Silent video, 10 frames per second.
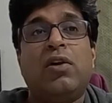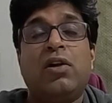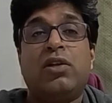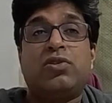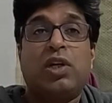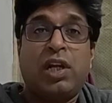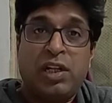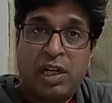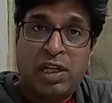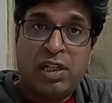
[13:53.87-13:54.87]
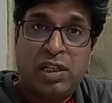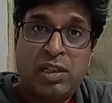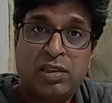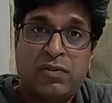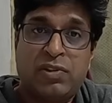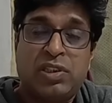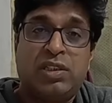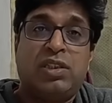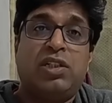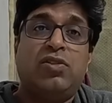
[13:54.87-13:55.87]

So adrenal insufficiency.